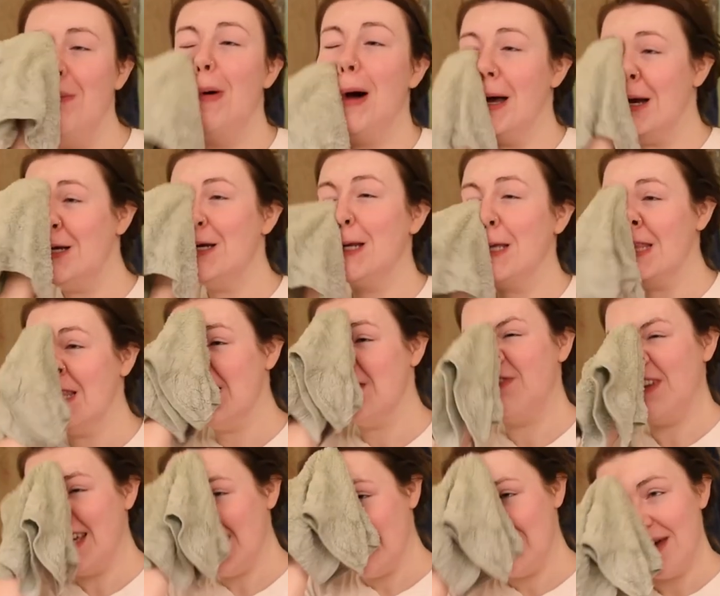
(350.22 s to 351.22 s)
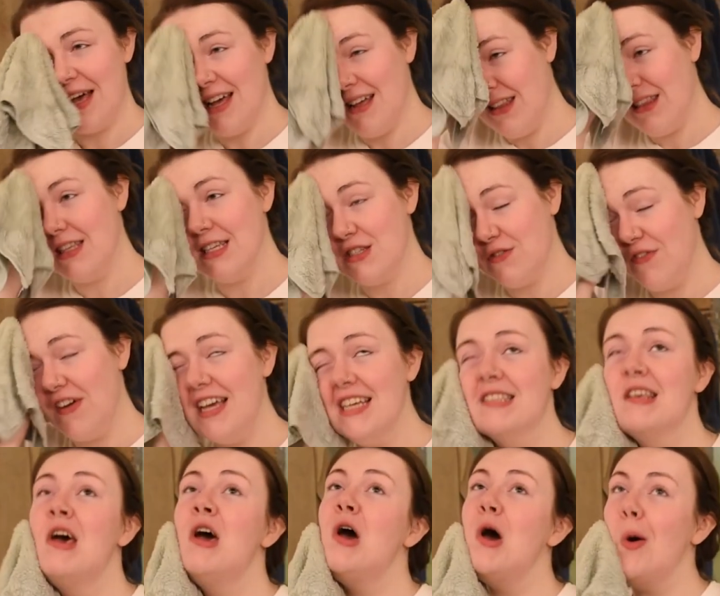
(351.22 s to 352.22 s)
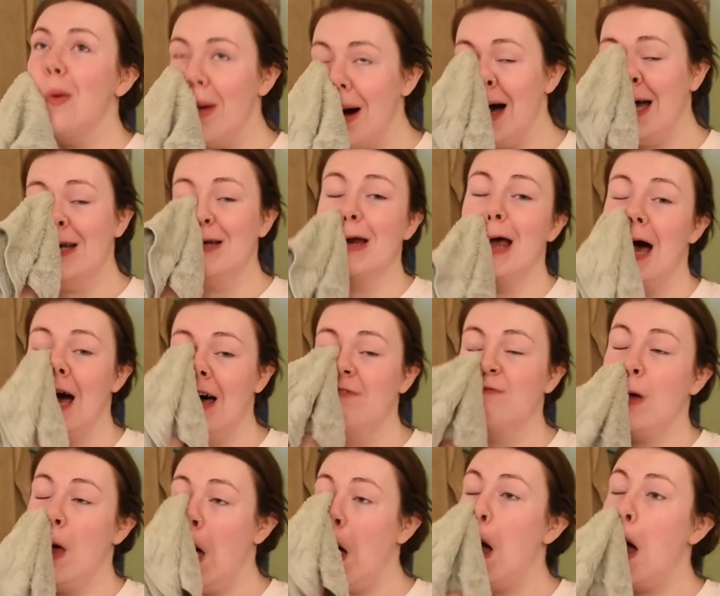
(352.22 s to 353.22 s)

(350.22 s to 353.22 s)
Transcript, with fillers: washing this face mask, this face wash off.